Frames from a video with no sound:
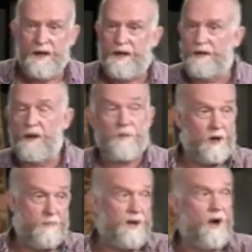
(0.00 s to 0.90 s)
And, you know, we've got
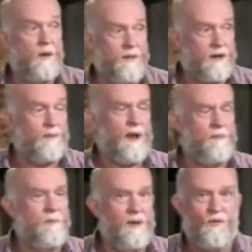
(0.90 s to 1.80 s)
a big army coming. How
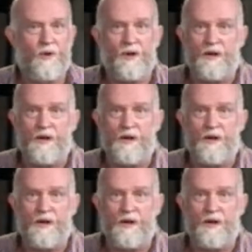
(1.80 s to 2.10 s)
many men have we got?